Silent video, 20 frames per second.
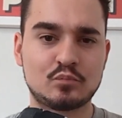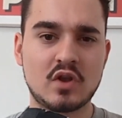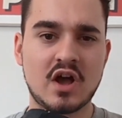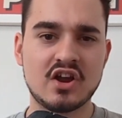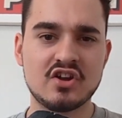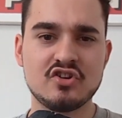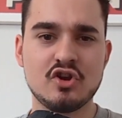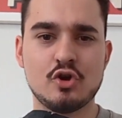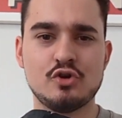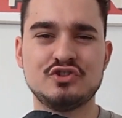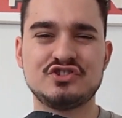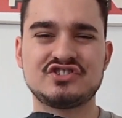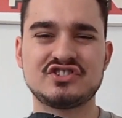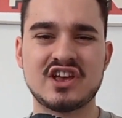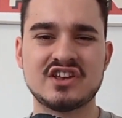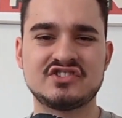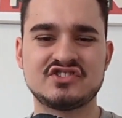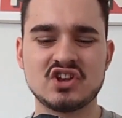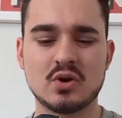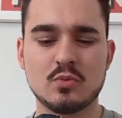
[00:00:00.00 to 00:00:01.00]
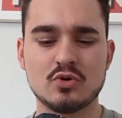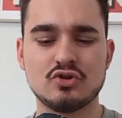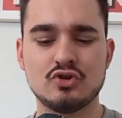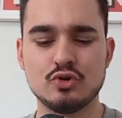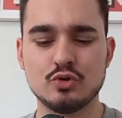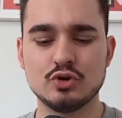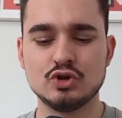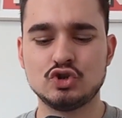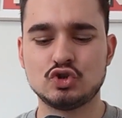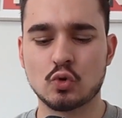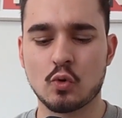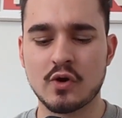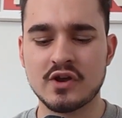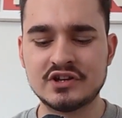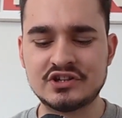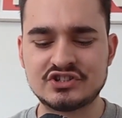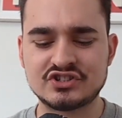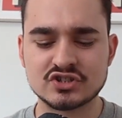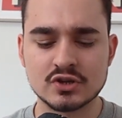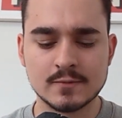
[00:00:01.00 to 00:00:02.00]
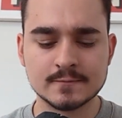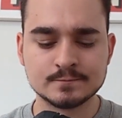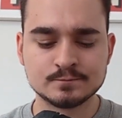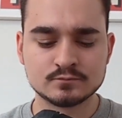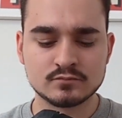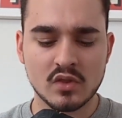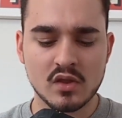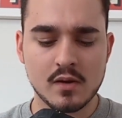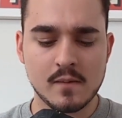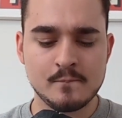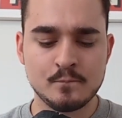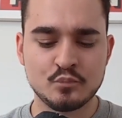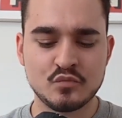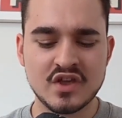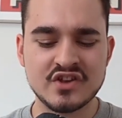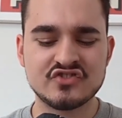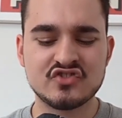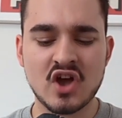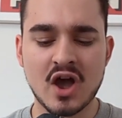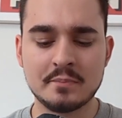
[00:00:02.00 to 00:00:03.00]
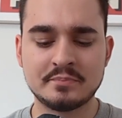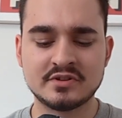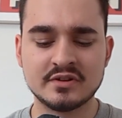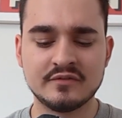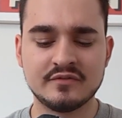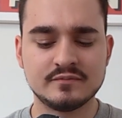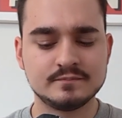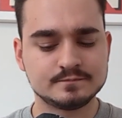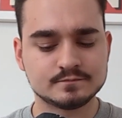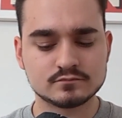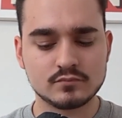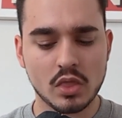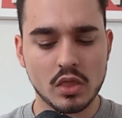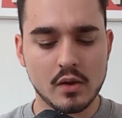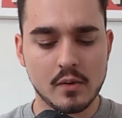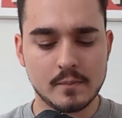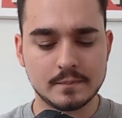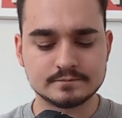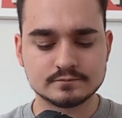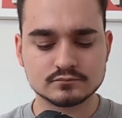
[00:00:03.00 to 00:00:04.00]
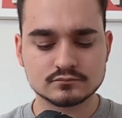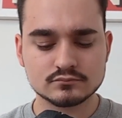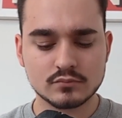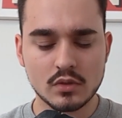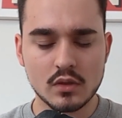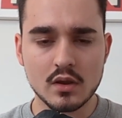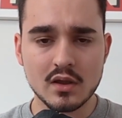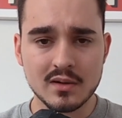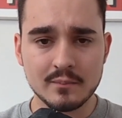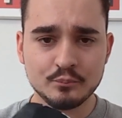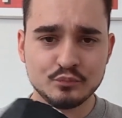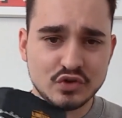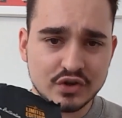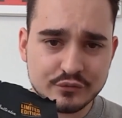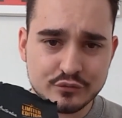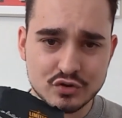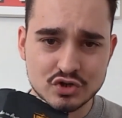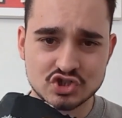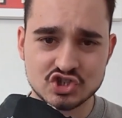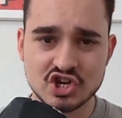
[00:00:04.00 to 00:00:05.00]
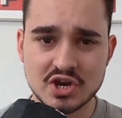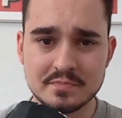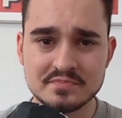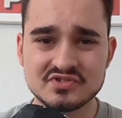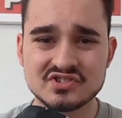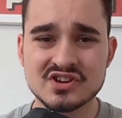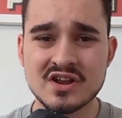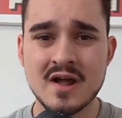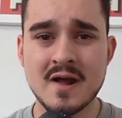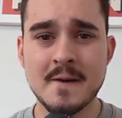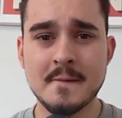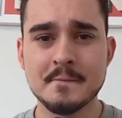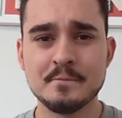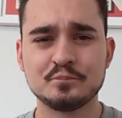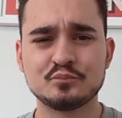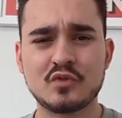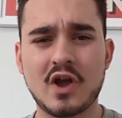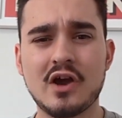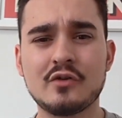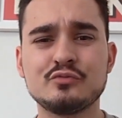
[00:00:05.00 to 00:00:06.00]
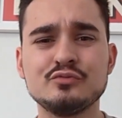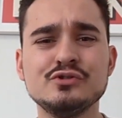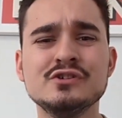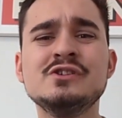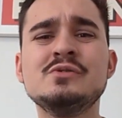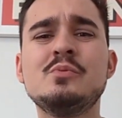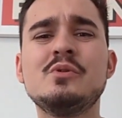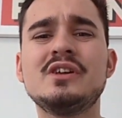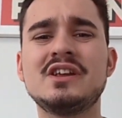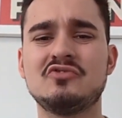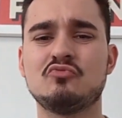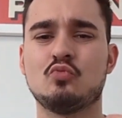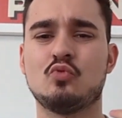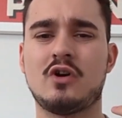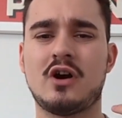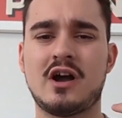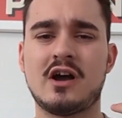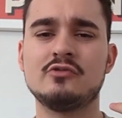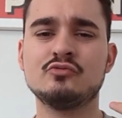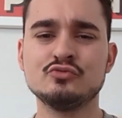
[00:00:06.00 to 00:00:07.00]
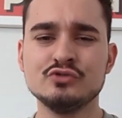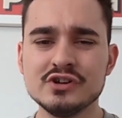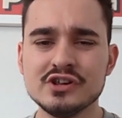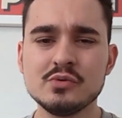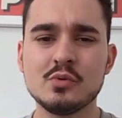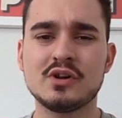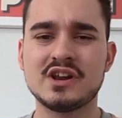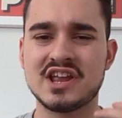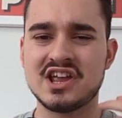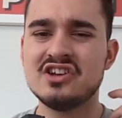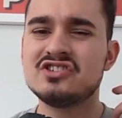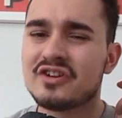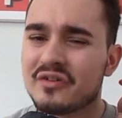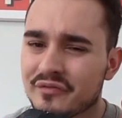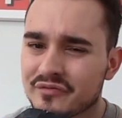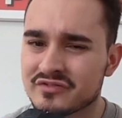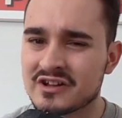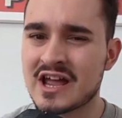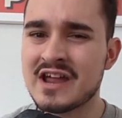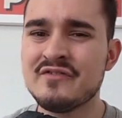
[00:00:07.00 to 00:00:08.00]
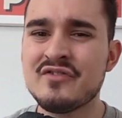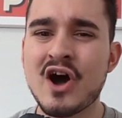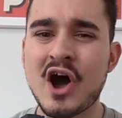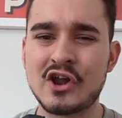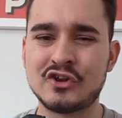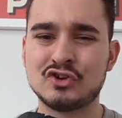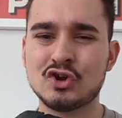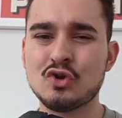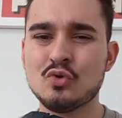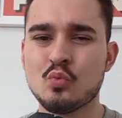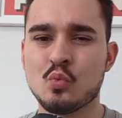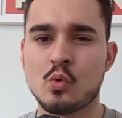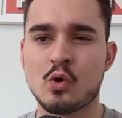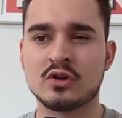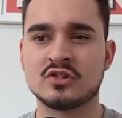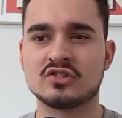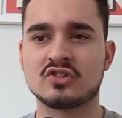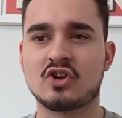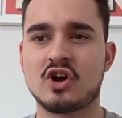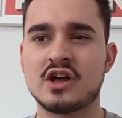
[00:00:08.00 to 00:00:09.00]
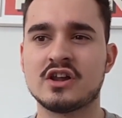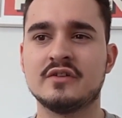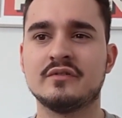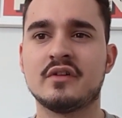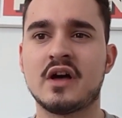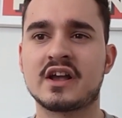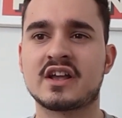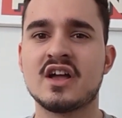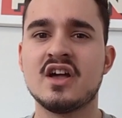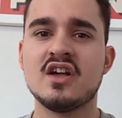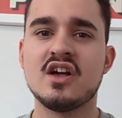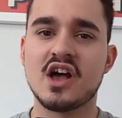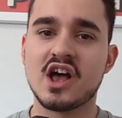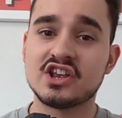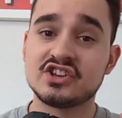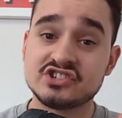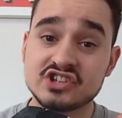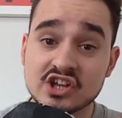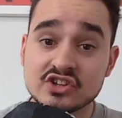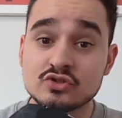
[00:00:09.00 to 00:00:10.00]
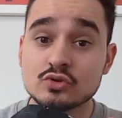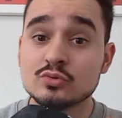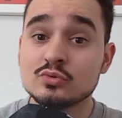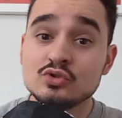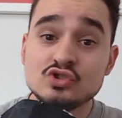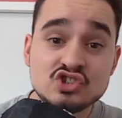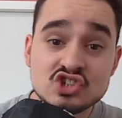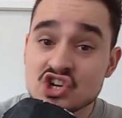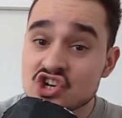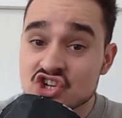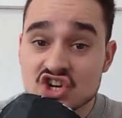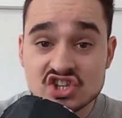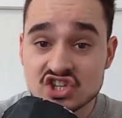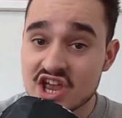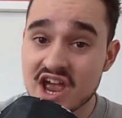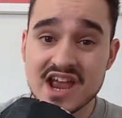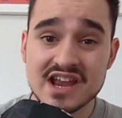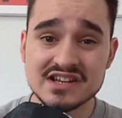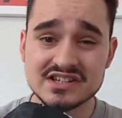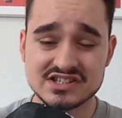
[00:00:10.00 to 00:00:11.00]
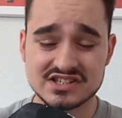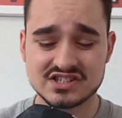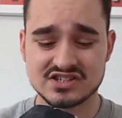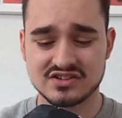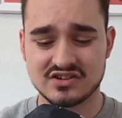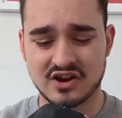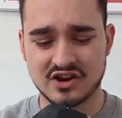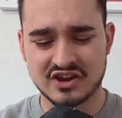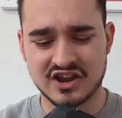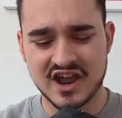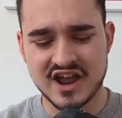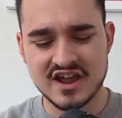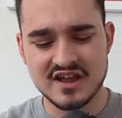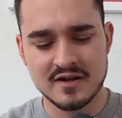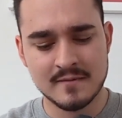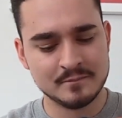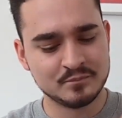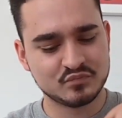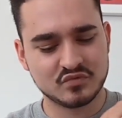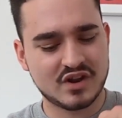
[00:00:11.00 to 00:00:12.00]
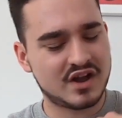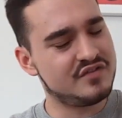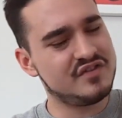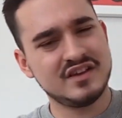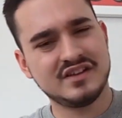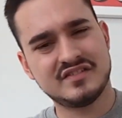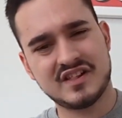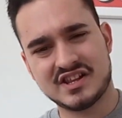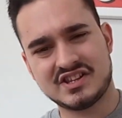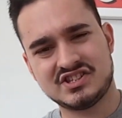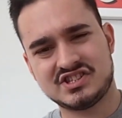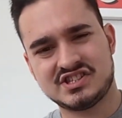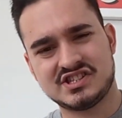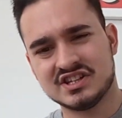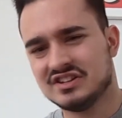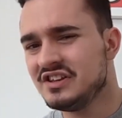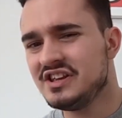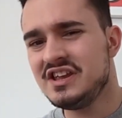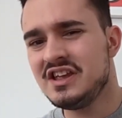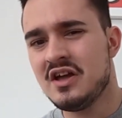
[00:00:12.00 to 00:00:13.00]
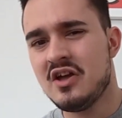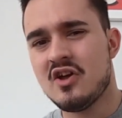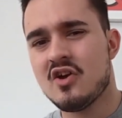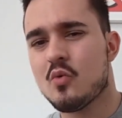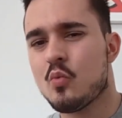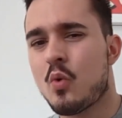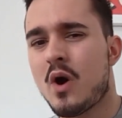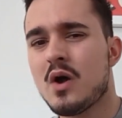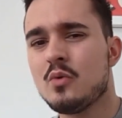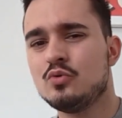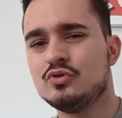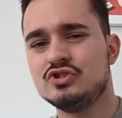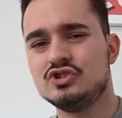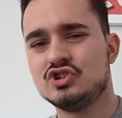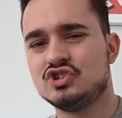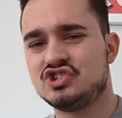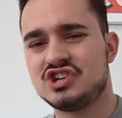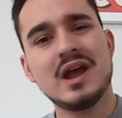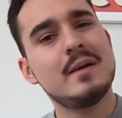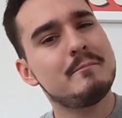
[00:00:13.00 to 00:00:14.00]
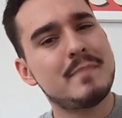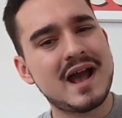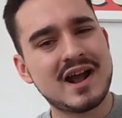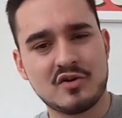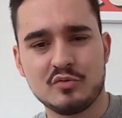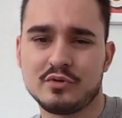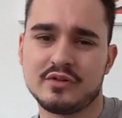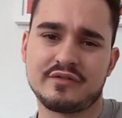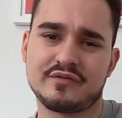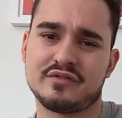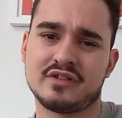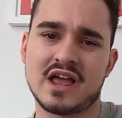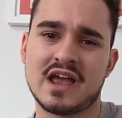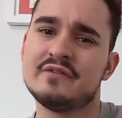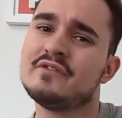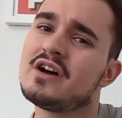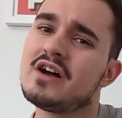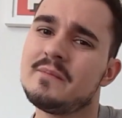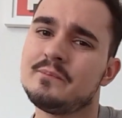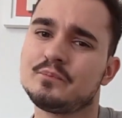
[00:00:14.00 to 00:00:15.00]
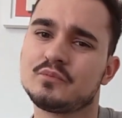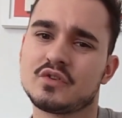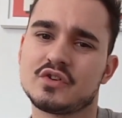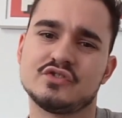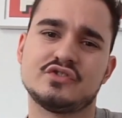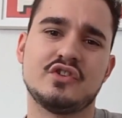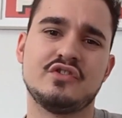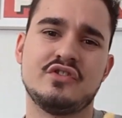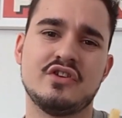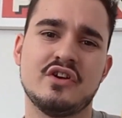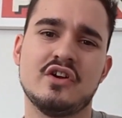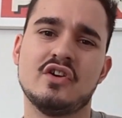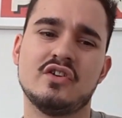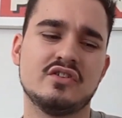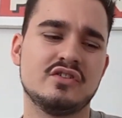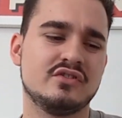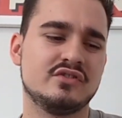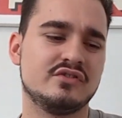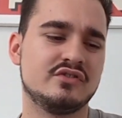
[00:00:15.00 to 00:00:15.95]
I don't know, as someone who enjoys these types of different chips, I really want to hit a flavour. I don't want kind of like a subtle ginger taste, okay? I think that's silly. Why wouldn't you jam pack it with flavour so that